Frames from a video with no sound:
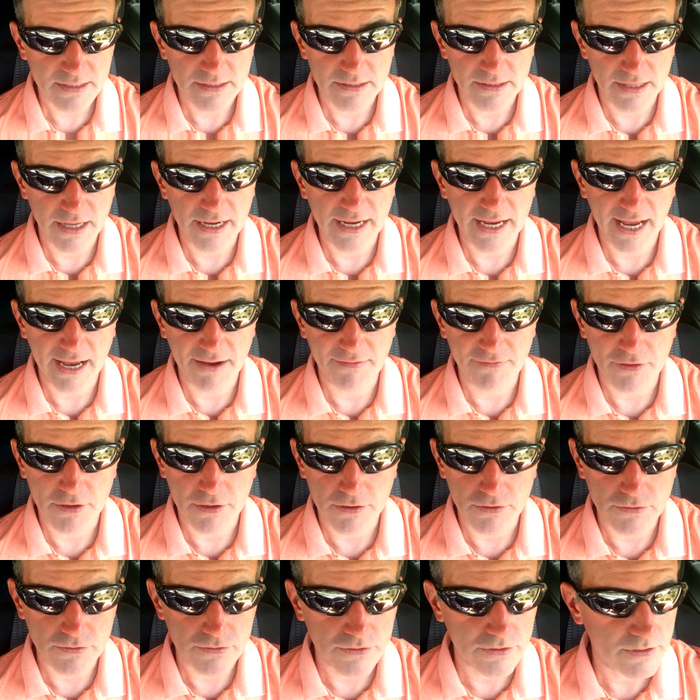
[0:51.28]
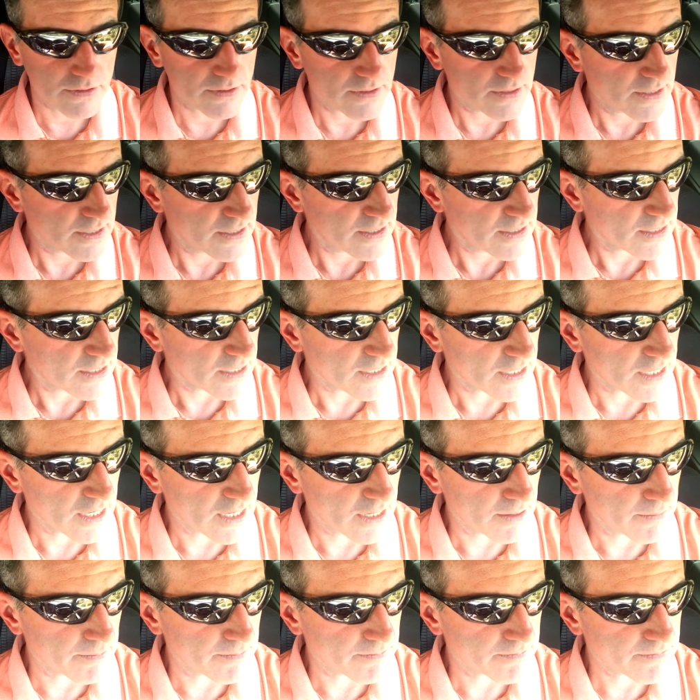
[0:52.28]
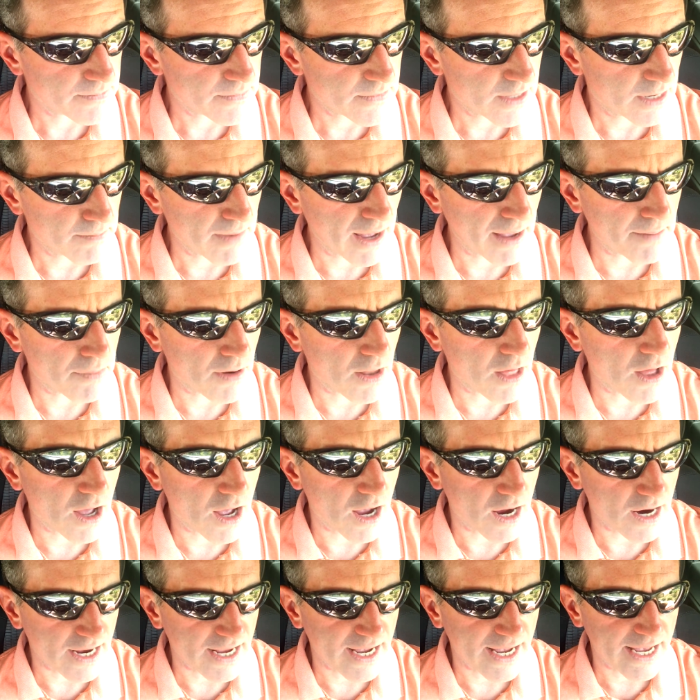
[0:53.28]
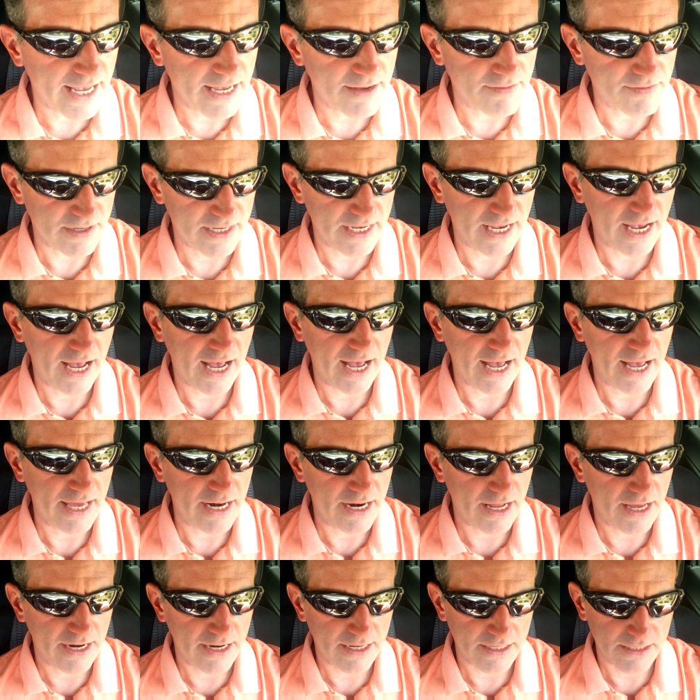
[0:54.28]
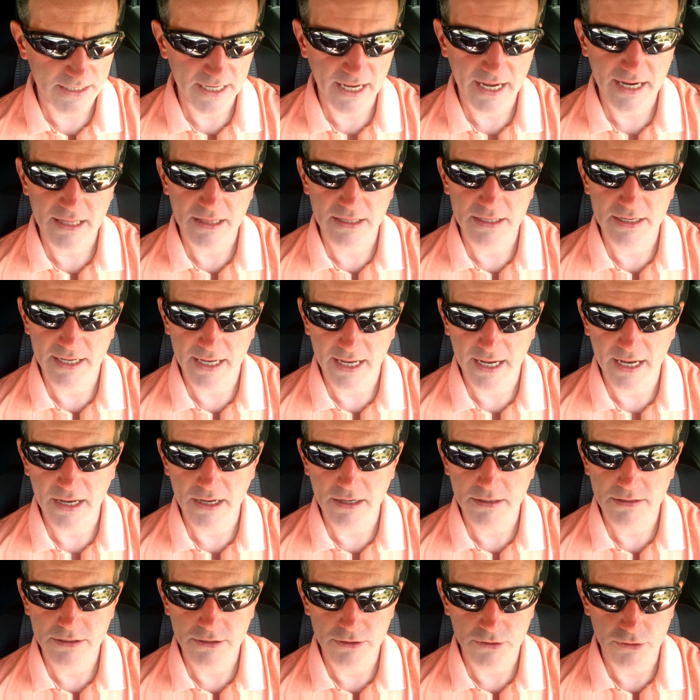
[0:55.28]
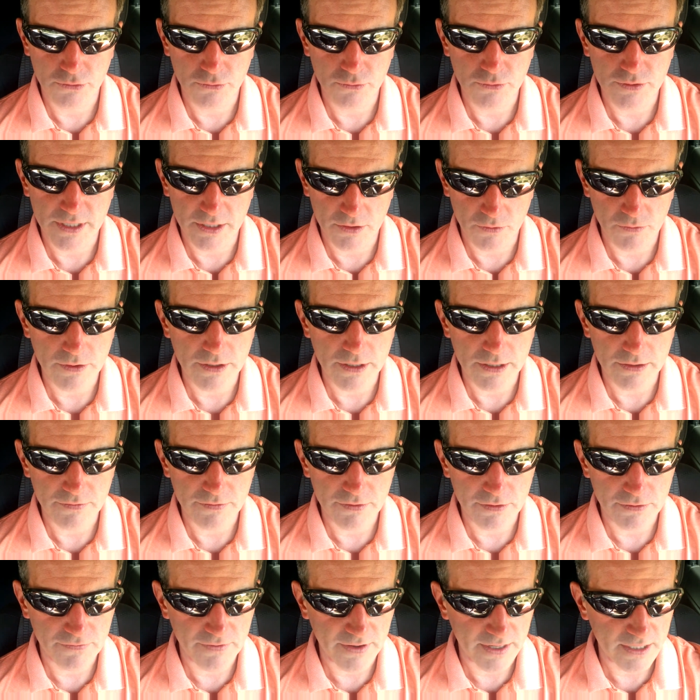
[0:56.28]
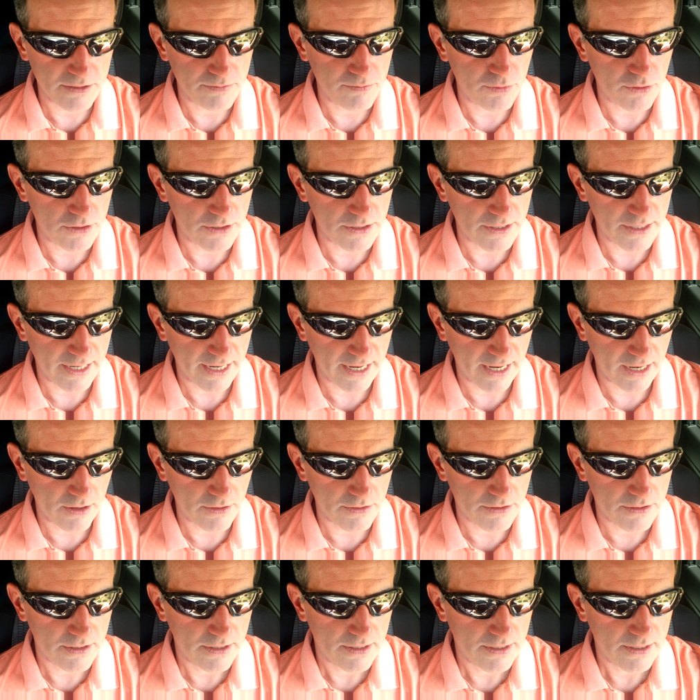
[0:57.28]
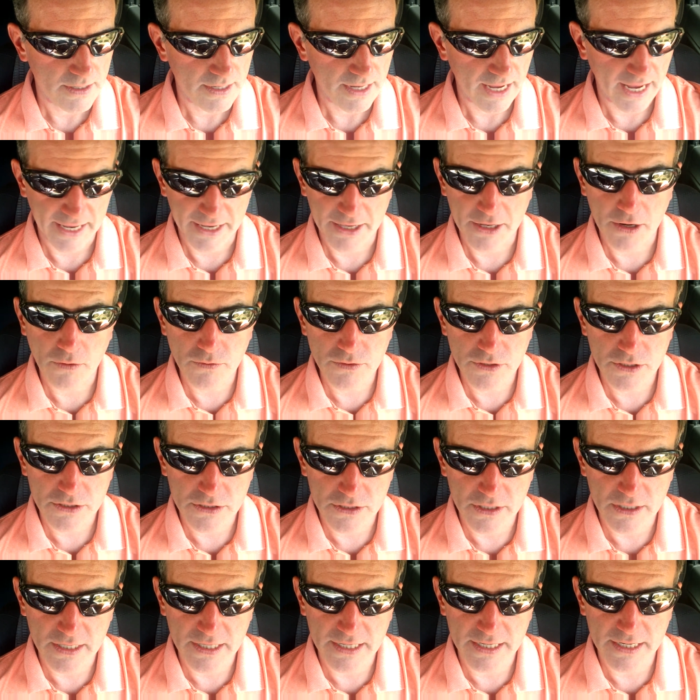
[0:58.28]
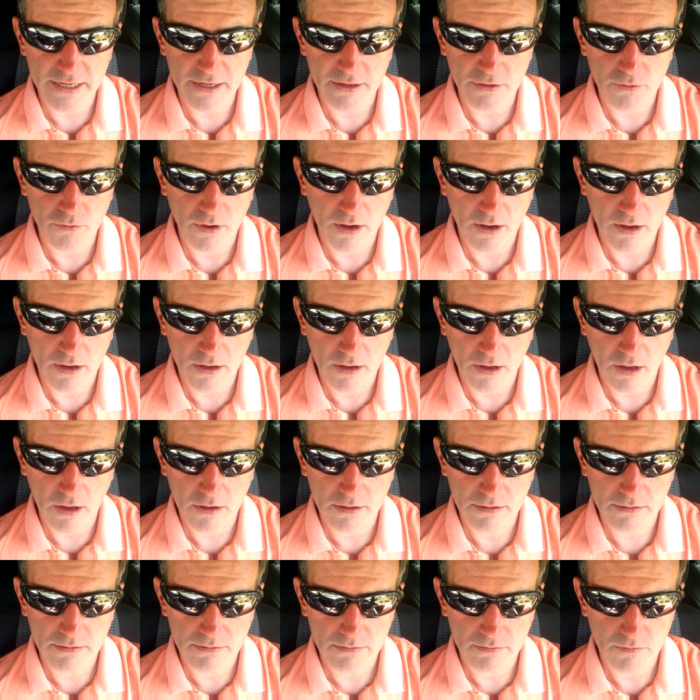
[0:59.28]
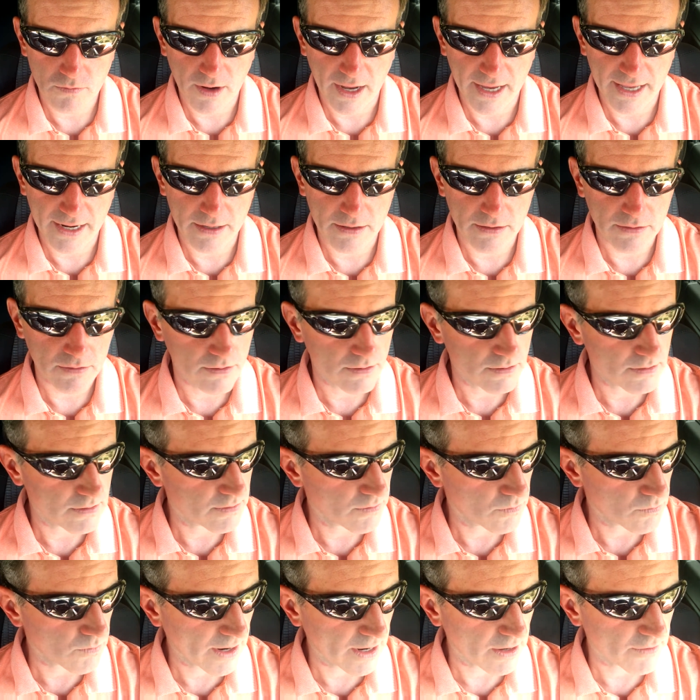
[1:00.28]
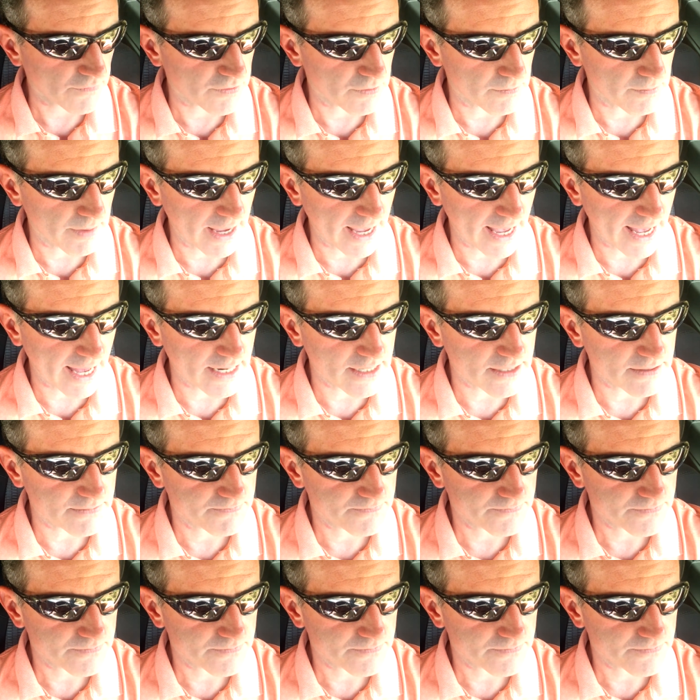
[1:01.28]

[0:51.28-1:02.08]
They have those. On my blog, I have a guide on exactly how to get rid of your Facebook account. And you don't just delete it right off the bat.